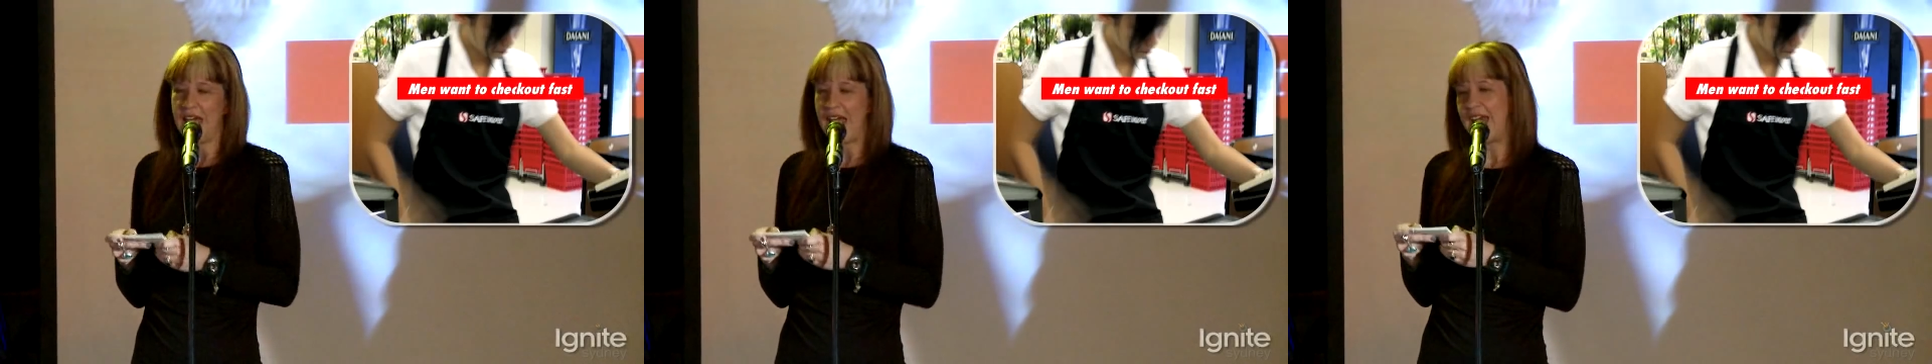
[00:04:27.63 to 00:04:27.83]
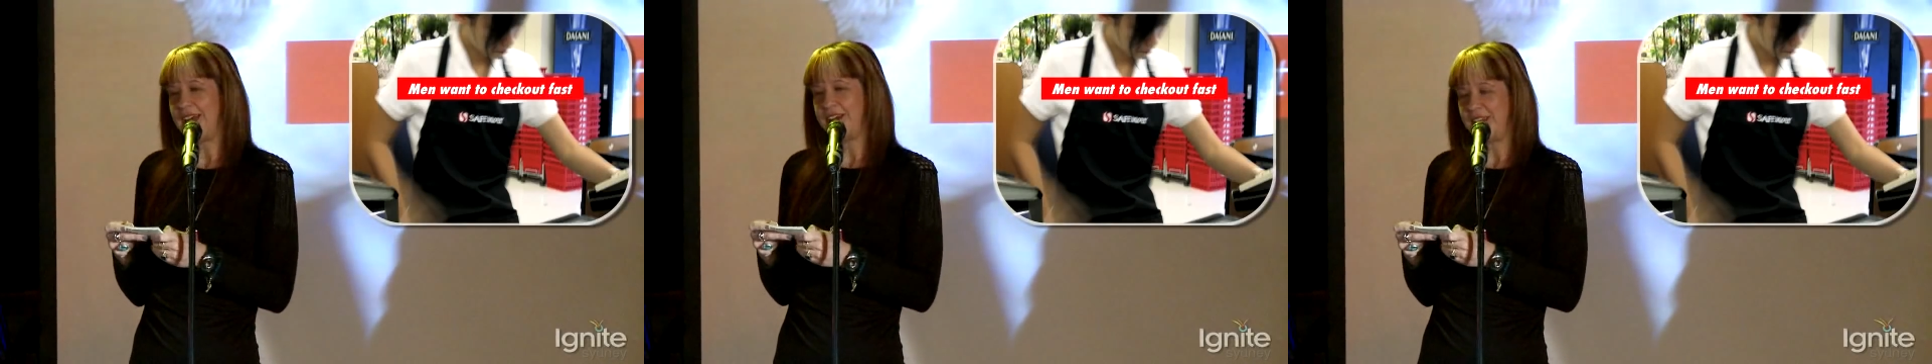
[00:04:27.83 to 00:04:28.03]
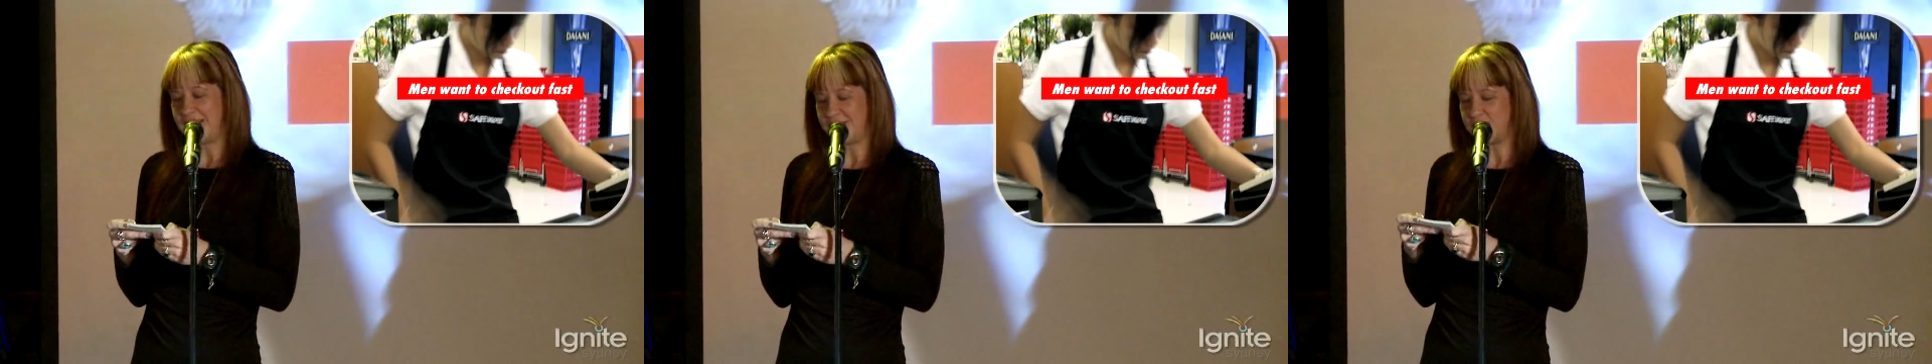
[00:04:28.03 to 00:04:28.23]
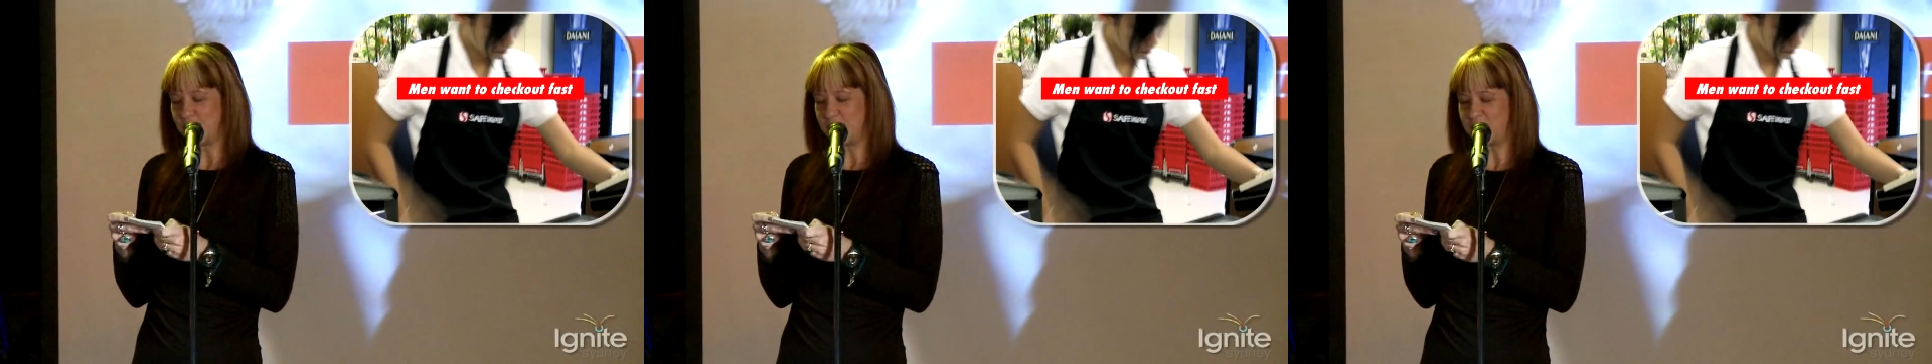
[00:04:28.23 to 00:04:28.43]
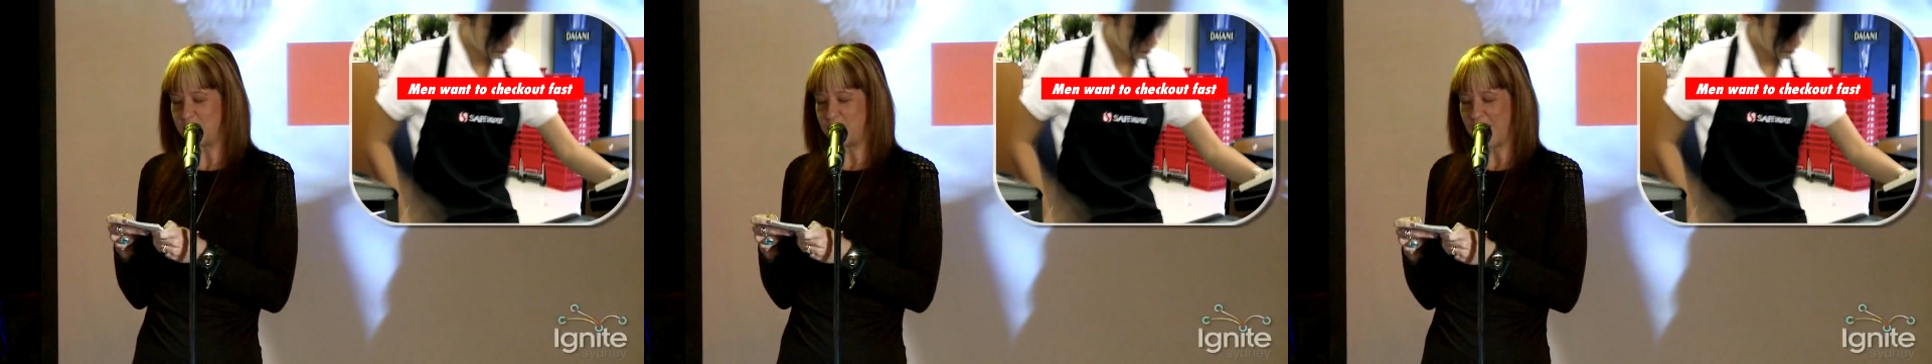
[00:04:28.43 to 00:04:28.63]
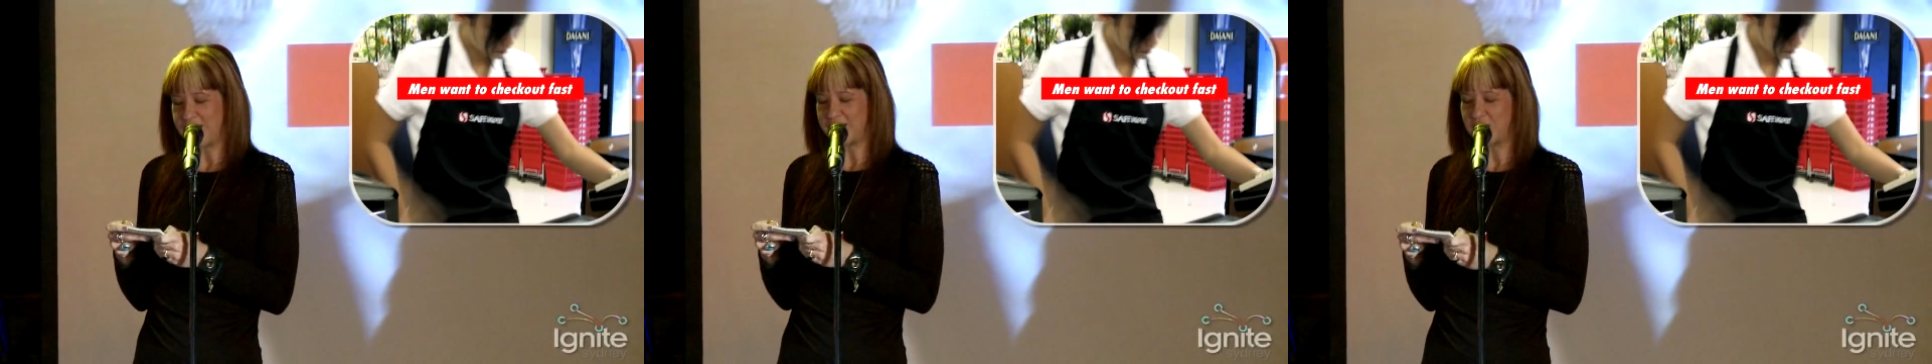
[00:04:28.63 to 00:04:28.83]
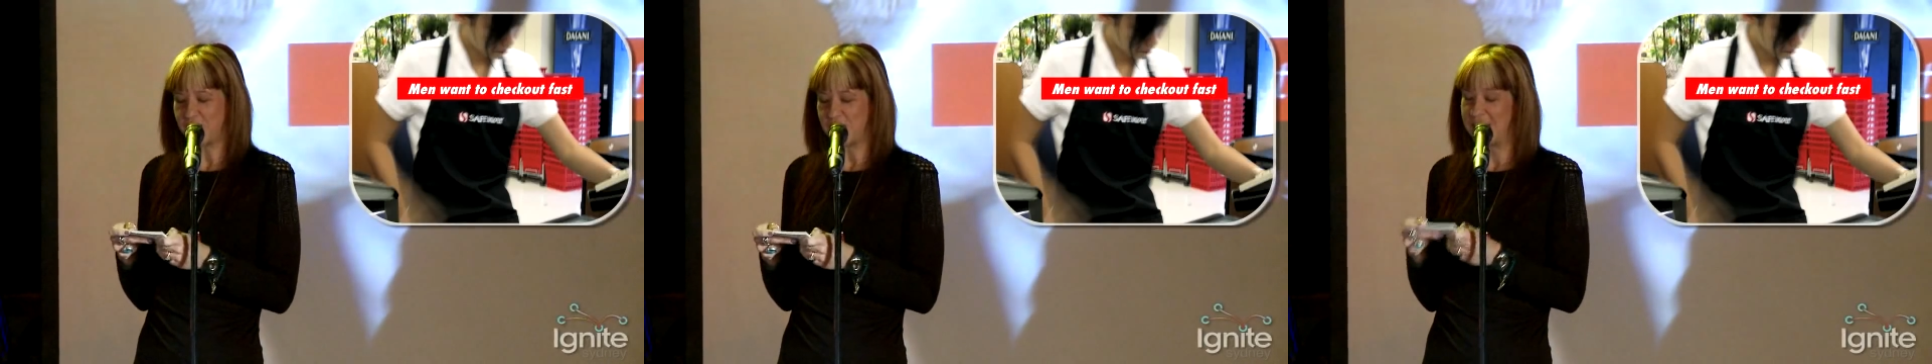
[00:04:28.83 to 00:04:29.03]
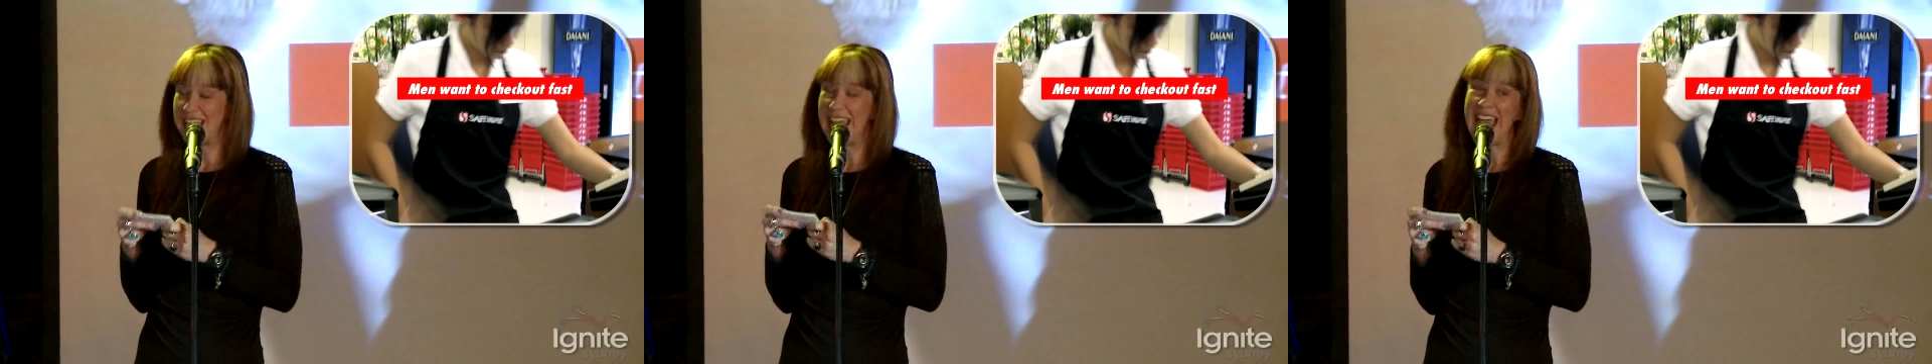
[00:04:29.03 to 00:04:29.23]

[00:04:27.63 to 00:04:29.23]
And it's also based on an